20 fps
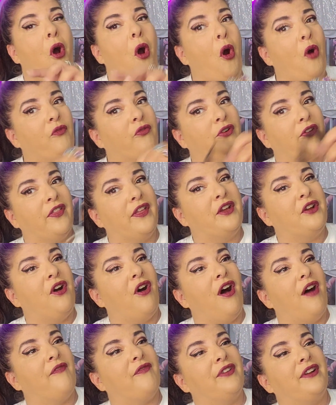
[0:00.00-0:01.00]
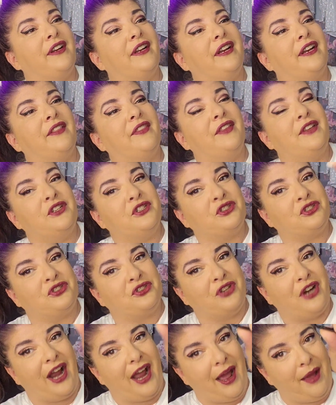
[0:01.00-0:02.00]
overly confident in these
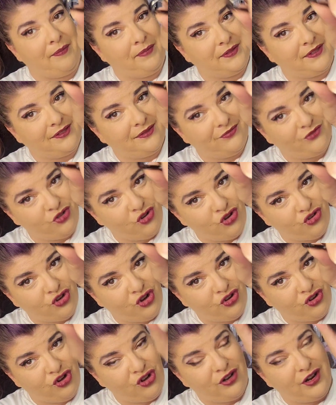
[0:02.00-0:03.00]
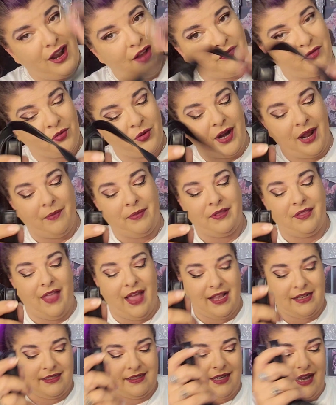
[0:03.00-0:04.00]
straps after what happened
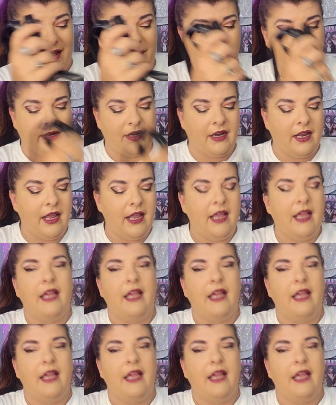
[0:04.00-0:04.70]
last time, but